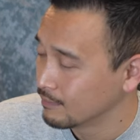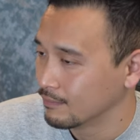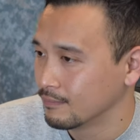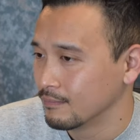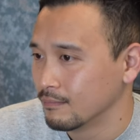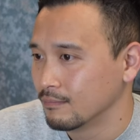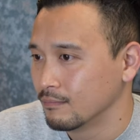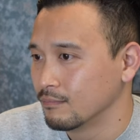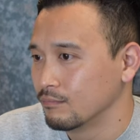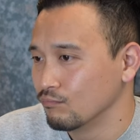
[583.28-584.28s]

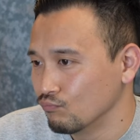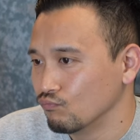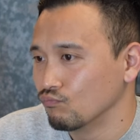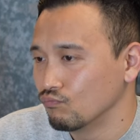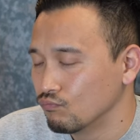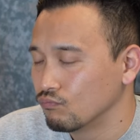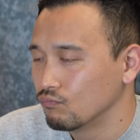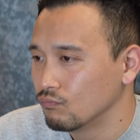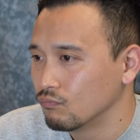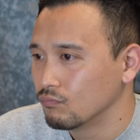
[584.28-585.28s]

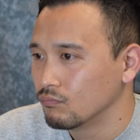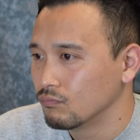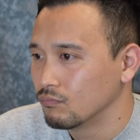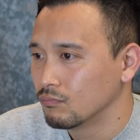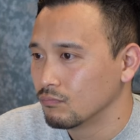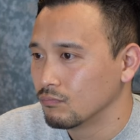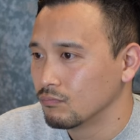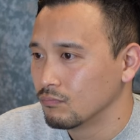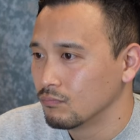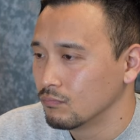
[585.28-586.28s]

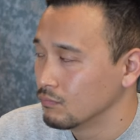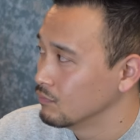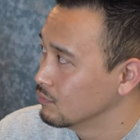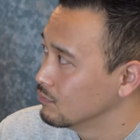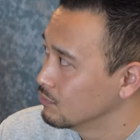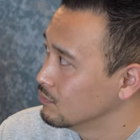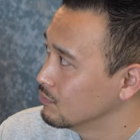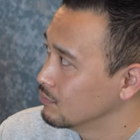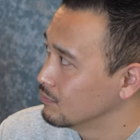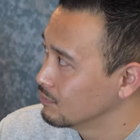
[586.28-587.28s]

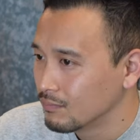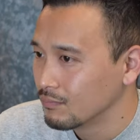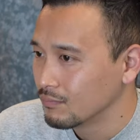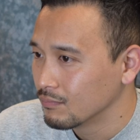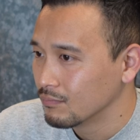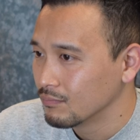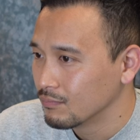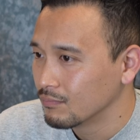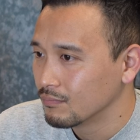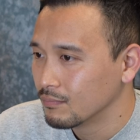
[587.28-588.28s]

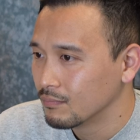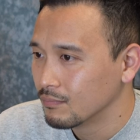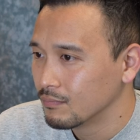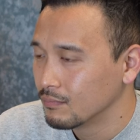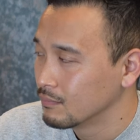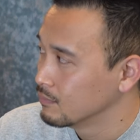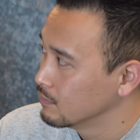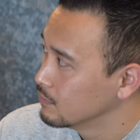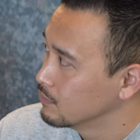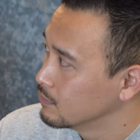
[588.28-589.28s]

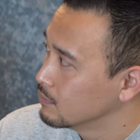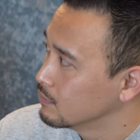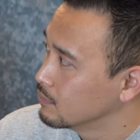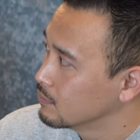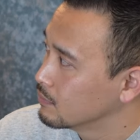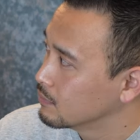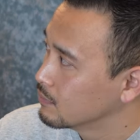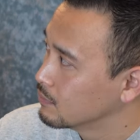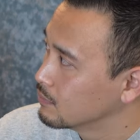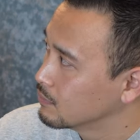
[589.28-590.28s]

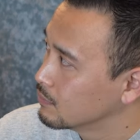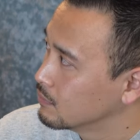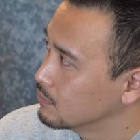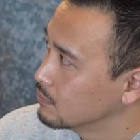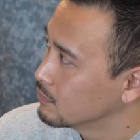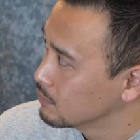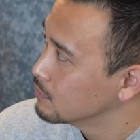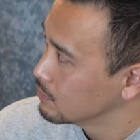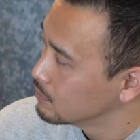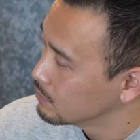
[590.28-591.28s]
[no speech]